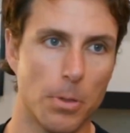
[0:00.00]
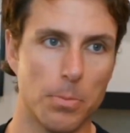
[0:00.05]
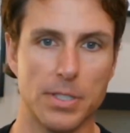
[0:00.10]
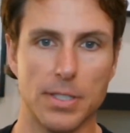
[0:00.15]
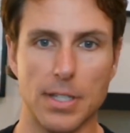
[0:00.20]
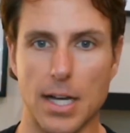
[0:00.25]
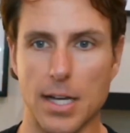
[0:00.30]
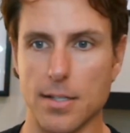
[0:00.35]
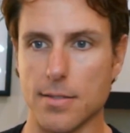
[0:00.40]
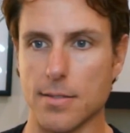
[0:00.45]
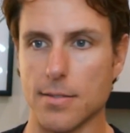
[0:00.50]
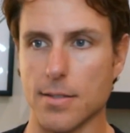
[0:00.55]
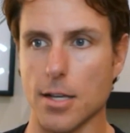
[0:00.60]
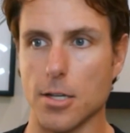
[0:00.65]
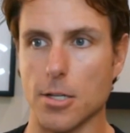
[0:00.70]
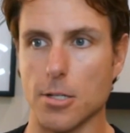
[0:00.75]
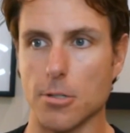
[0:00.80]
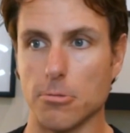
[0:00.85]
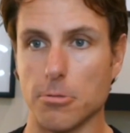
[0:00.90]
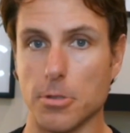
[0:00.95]
besides
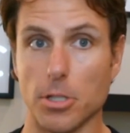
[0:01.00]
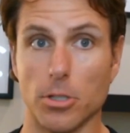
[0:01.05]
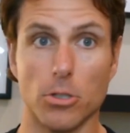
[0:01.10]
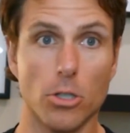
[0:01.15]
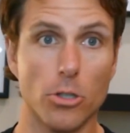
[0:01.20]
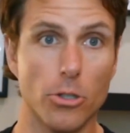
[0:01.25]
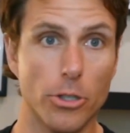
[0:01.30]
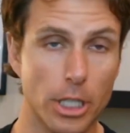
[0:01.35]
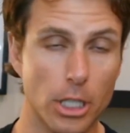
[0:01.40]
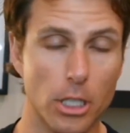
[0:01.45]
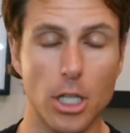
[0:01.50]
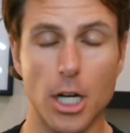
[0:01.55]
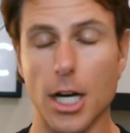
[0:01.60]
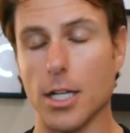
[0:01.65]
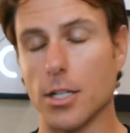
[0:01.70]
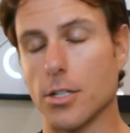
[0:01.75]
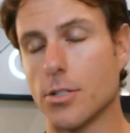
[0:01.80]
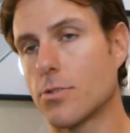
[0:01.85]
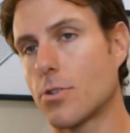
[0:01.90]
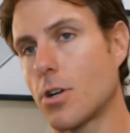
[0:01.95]
them, you know, growing a
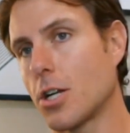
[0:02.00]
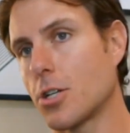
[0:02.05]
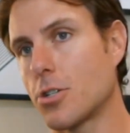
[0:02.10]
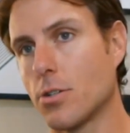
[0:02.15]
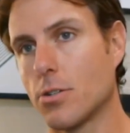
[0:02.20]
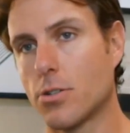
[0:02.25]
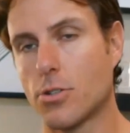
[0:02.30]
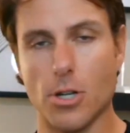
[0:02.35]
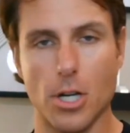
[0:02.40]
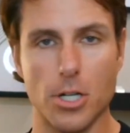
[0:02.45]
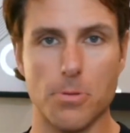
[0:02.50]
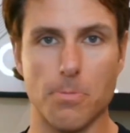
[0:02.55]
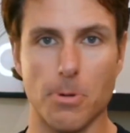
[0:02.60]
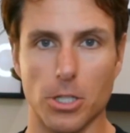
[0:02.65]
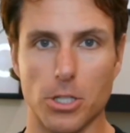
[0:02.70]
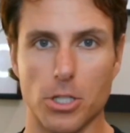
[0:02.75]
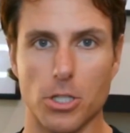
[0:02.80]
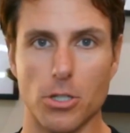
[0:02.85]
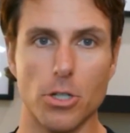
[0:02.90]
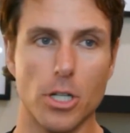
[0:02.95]
lot, stretch, stretch
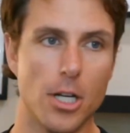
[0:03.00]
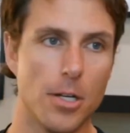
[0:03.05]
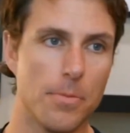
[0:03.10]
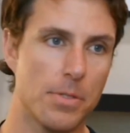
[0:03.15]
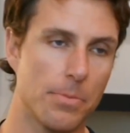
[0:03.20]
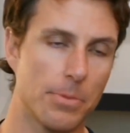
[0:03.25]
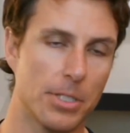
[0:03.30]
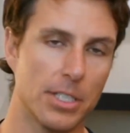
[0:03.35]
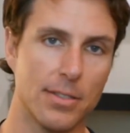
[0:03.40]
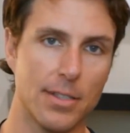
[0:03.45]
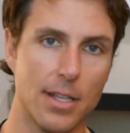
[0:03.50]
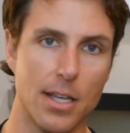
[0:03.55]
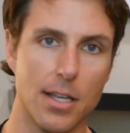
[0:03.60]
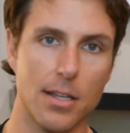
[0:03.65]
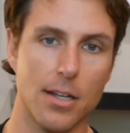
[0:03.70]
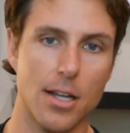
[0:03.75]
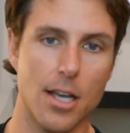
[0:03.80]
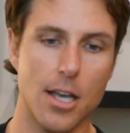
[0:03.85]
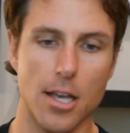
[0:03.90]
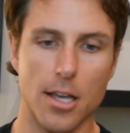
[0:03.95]
marks showing up, somebody
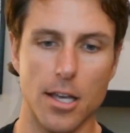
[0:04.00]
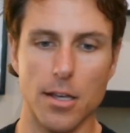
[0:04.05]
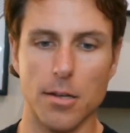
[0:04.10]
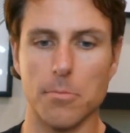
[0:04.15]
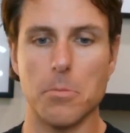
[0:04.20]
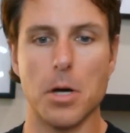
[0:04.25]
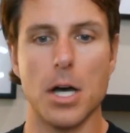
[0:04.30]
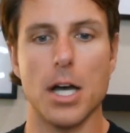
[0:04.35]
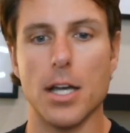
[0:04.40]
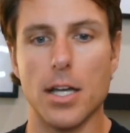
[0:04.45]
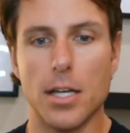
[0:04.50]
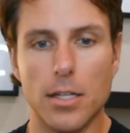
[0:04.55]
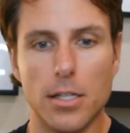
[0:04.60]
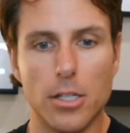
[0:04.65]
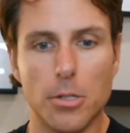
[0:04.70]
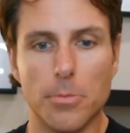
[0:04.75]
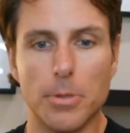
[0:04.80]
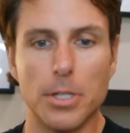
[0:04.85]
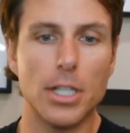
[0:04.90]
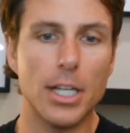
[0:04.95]
saying, hey, my,
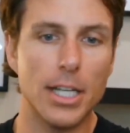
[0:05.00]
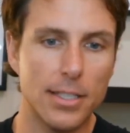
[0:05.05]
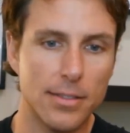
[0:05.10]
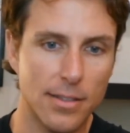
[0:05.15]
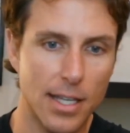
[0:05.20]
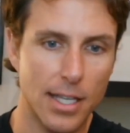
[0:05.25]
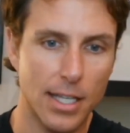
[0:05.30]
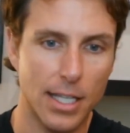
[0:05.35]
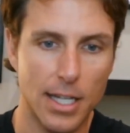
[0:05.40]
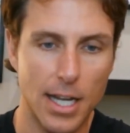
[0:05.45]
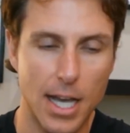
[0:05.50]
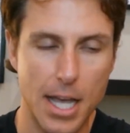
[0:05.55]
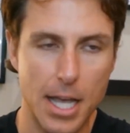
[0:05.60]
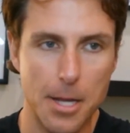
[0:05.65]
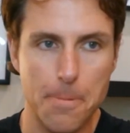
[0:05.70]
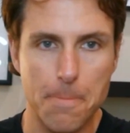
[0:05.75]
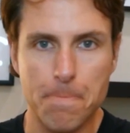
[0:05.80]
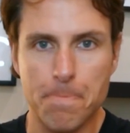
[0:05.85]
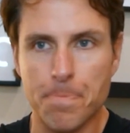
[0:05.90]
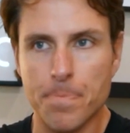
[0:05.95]
you know, my legs ache at
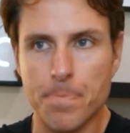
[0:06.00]
night.